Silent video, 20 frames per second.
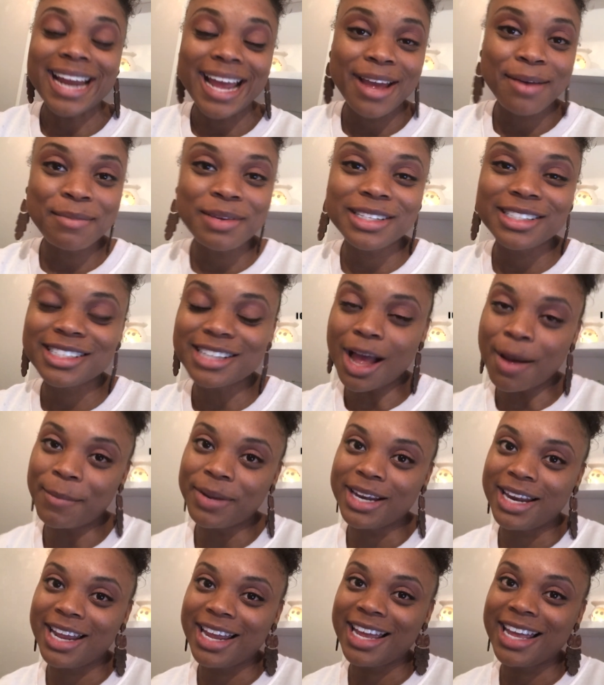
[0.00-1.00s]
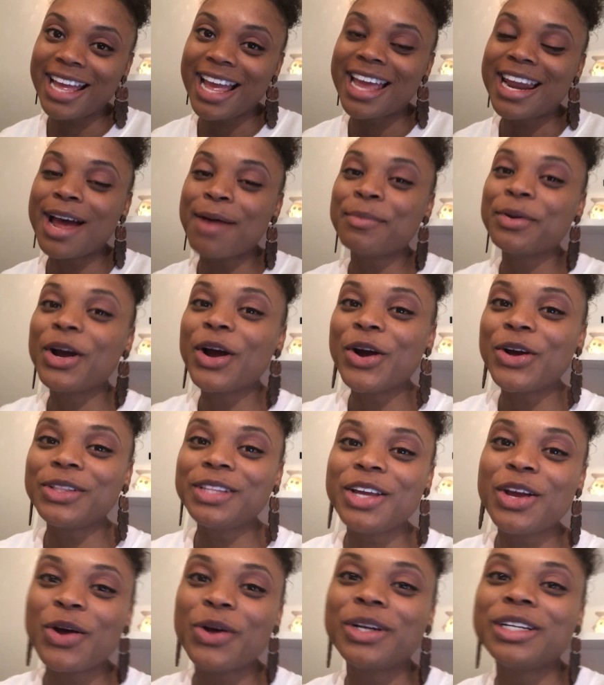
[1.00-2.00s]
name is Shamonique, and I'm
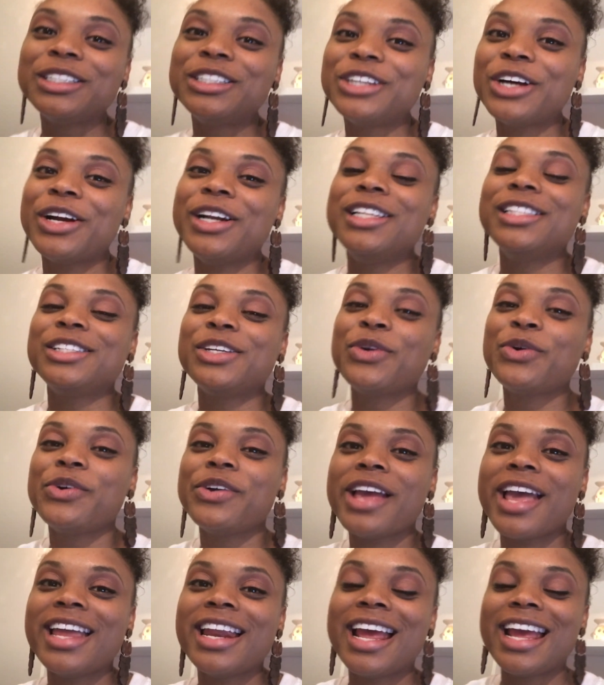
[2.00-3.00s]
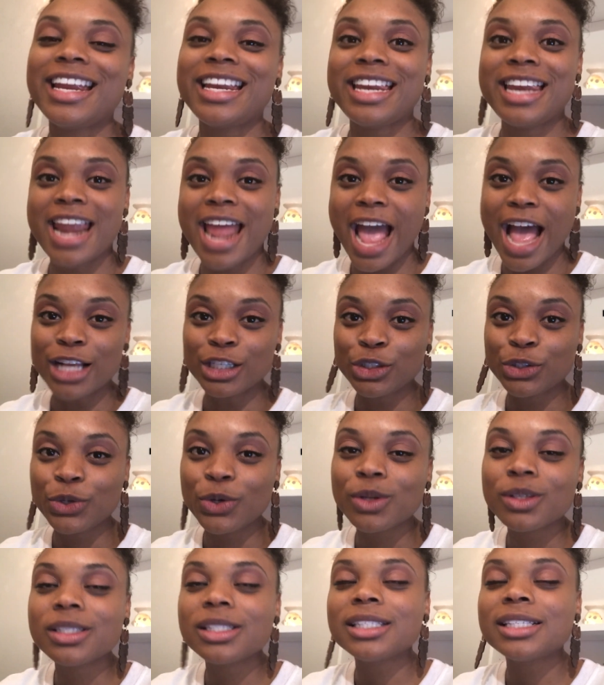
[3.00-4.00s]
currently on a journey to create a
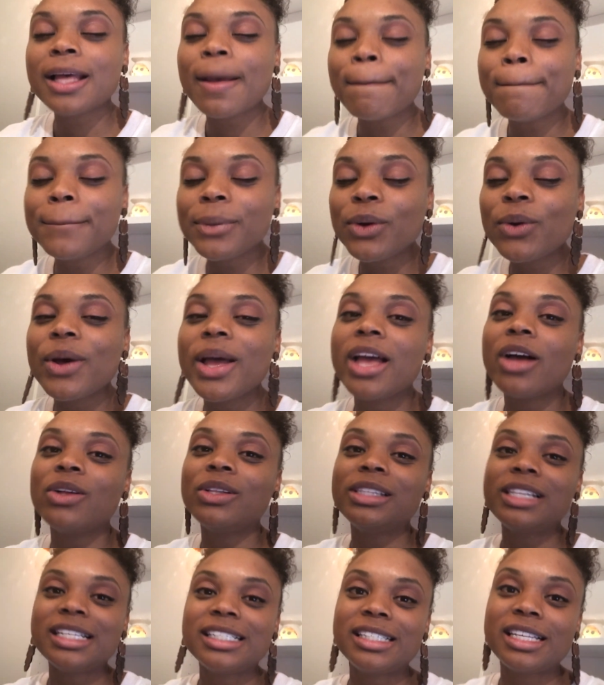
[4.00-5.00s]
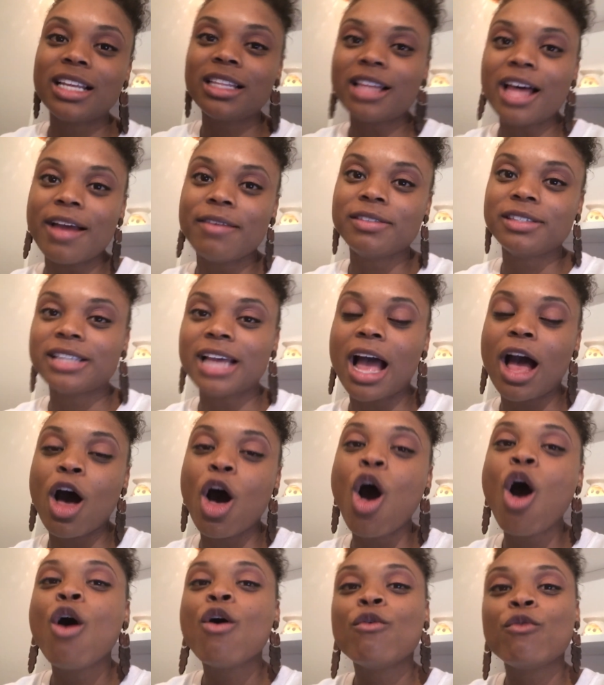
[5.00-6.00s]
natural, simple, and holistic lifestyle
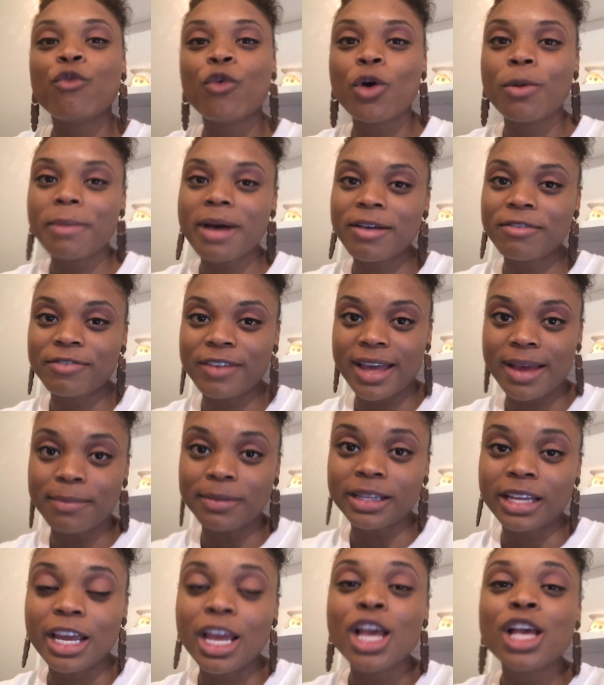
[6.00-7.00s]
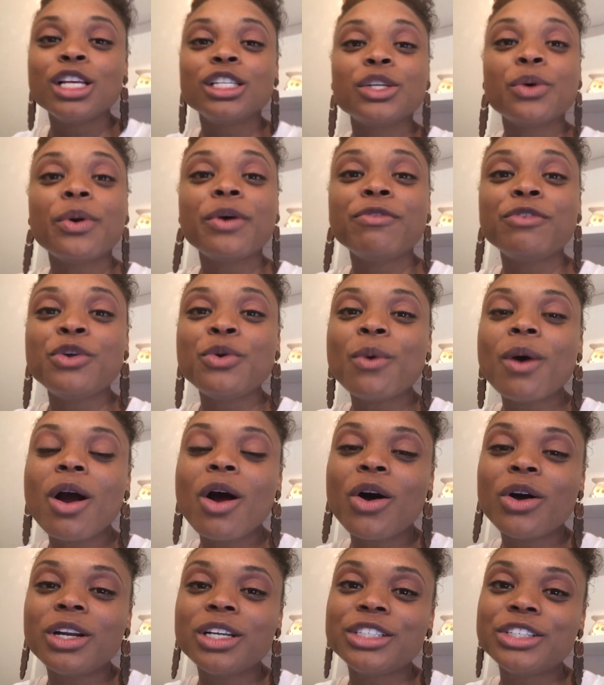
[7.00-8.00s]
for my family. So if you are
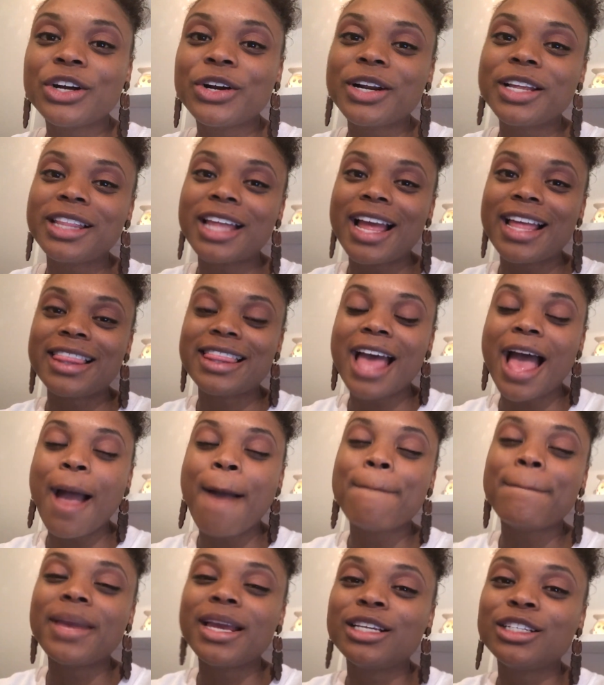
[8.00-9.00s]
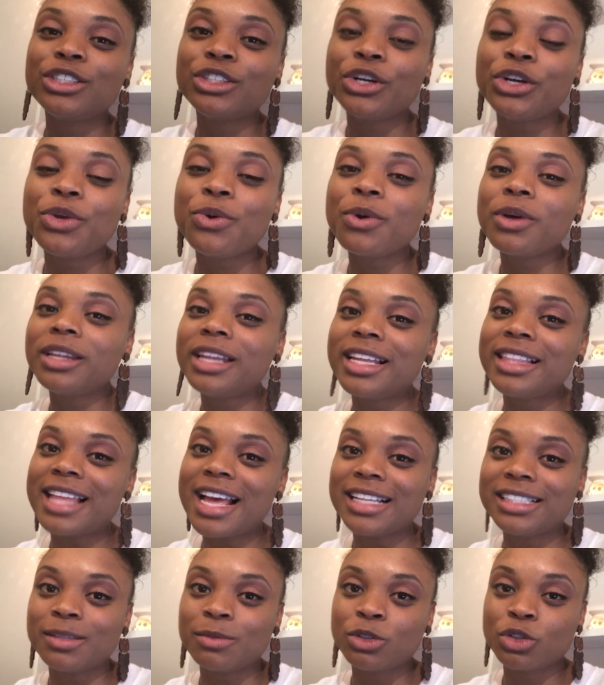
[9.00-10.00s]
on a journey like that, make sure you click
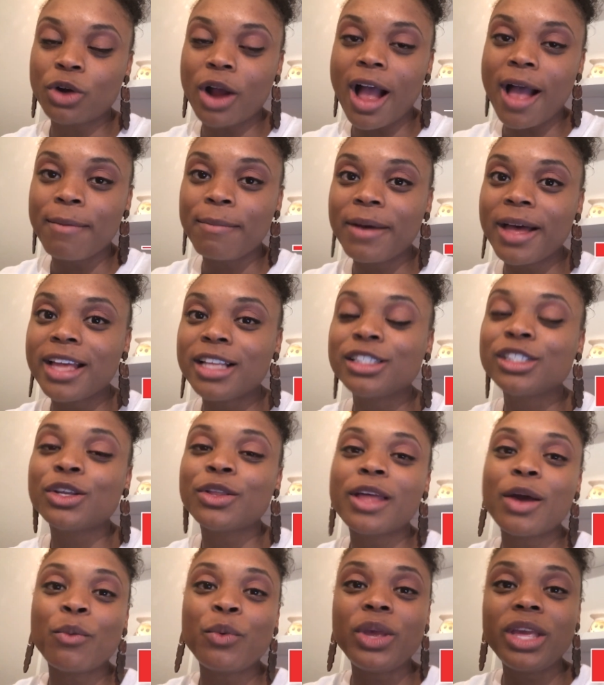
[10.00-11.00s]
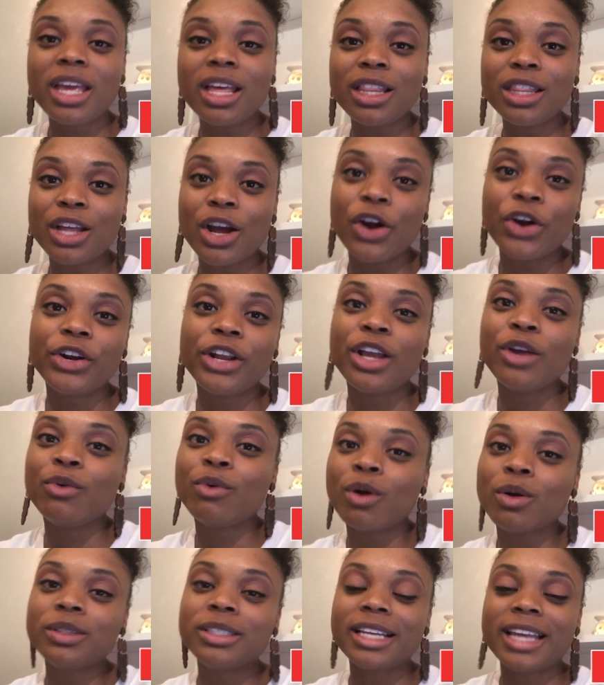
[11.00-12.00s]
that subscribe button so that we can learn and
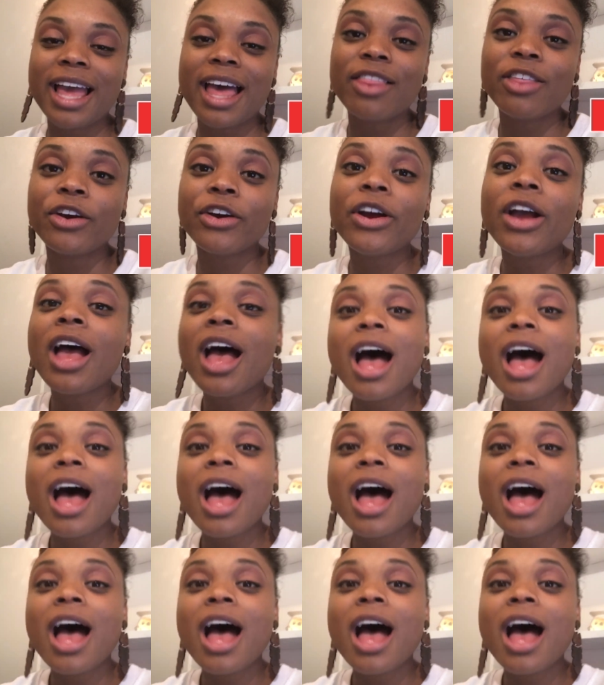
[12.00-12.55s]
grow together.